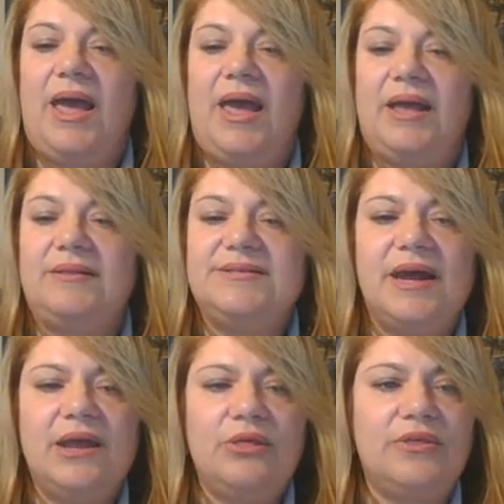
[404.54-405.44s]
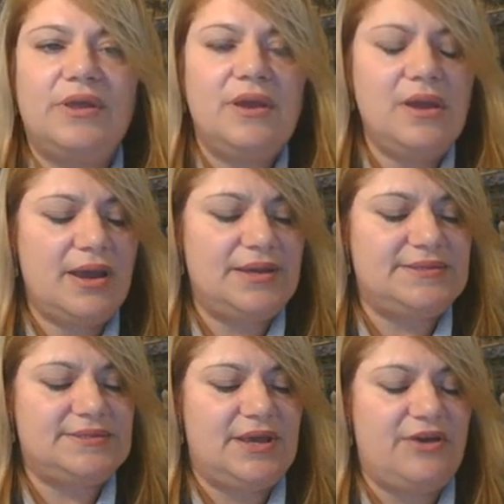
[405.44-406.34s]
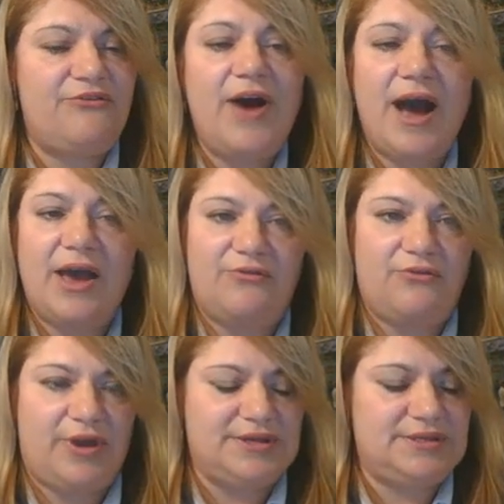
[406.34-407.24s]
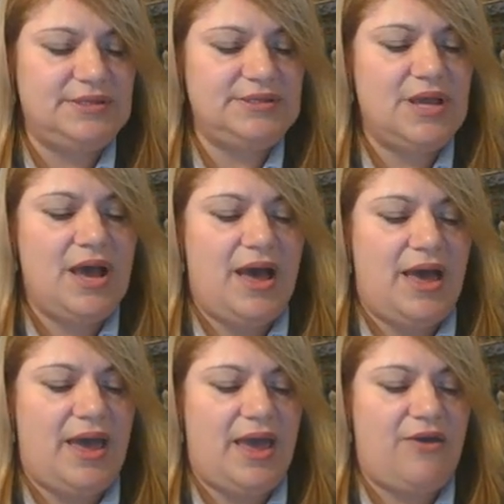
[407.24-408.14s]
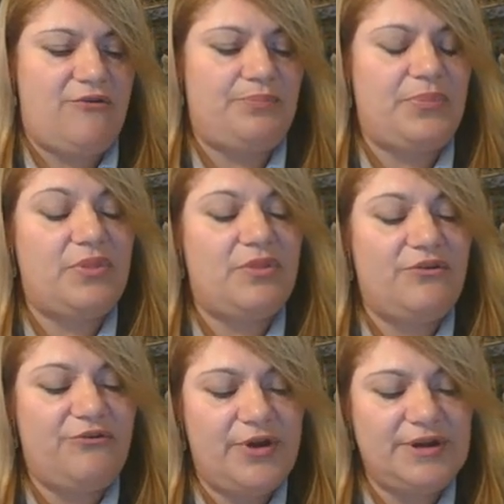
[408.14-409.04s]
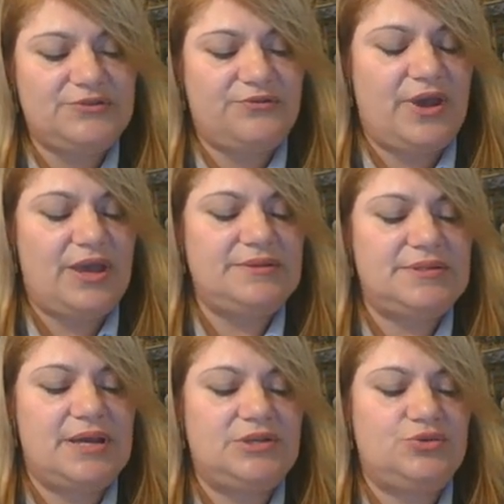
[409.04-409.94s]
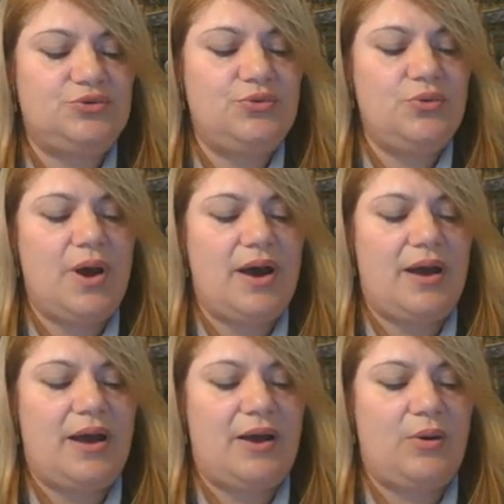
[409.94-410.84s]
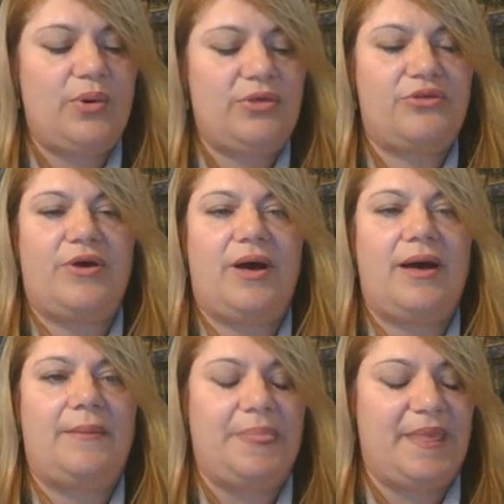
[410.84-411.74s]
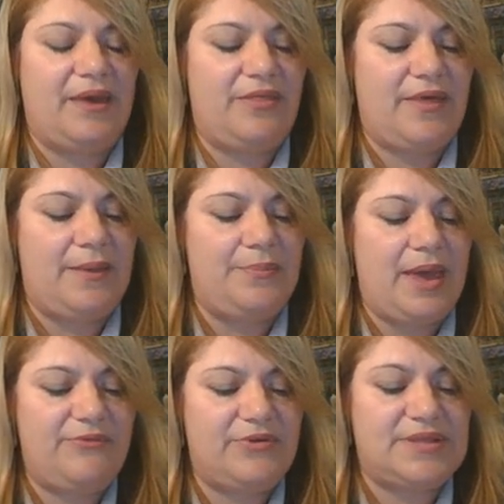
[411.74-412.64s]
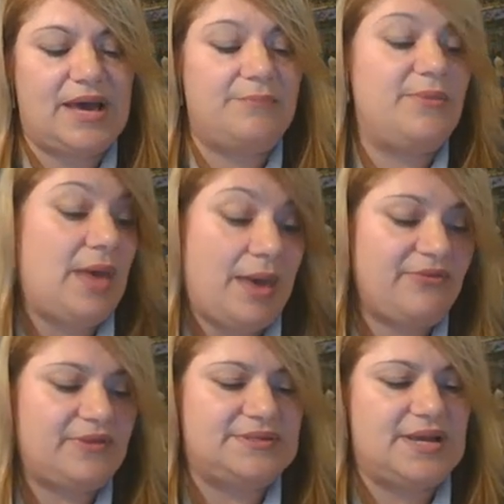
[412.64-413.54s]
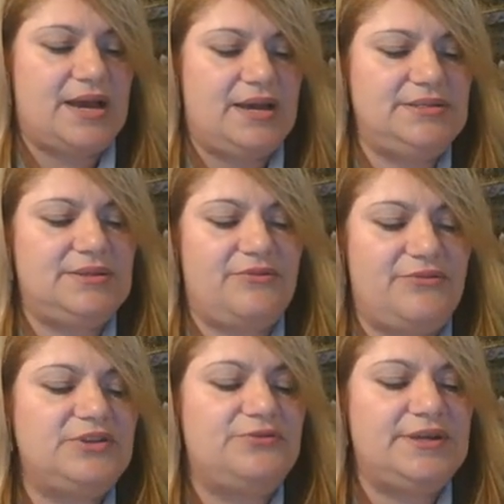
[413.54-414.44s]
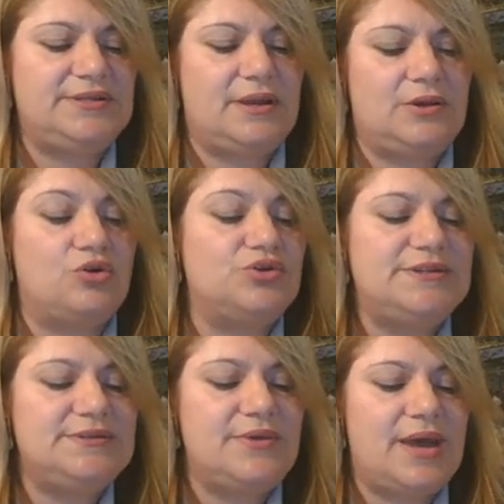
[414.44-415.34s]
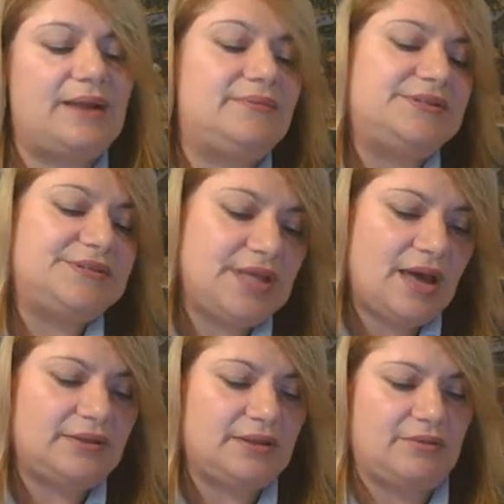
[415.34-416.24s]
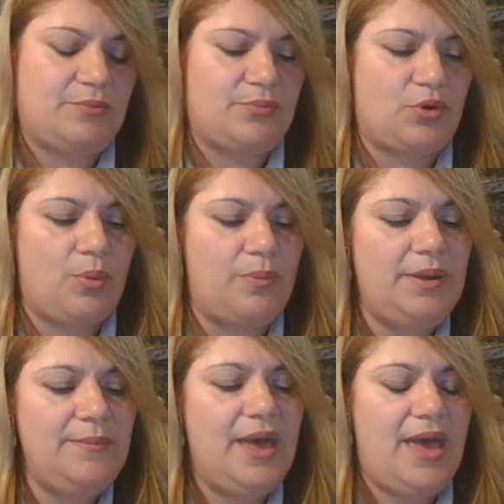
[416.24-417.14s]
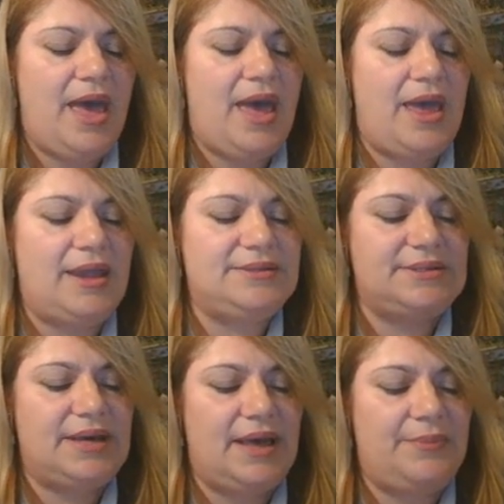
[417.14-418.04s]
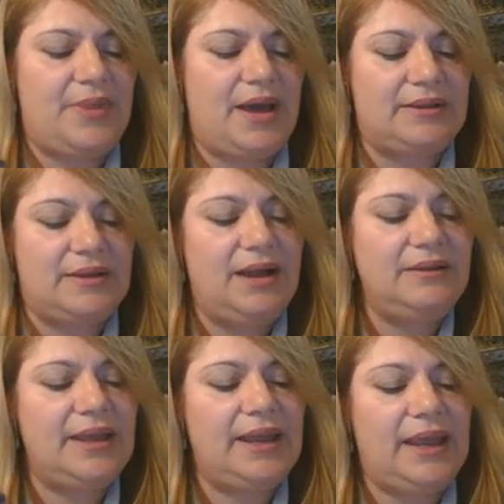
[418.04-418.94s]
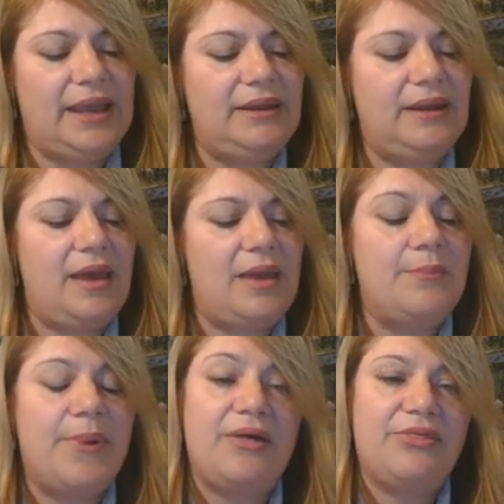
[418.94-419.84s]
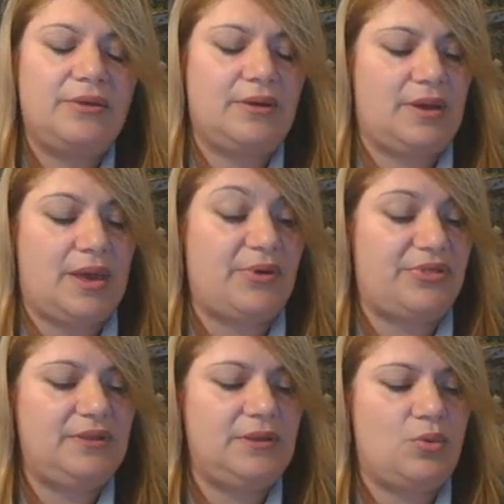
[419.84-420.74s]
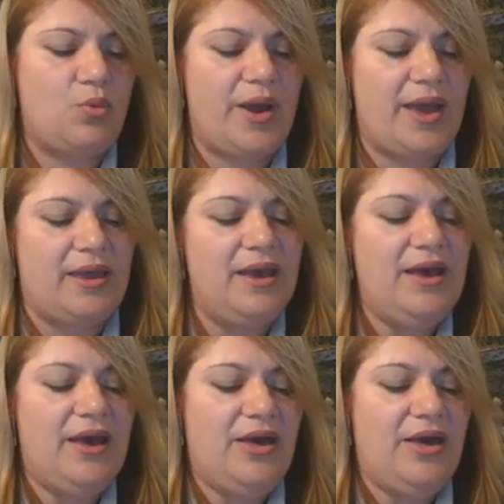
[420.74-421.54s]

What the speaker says: Design thinking has five phases. The first phase has to do with the emphasize. The first phase consists understanding the problem and hunt in an empathetic way.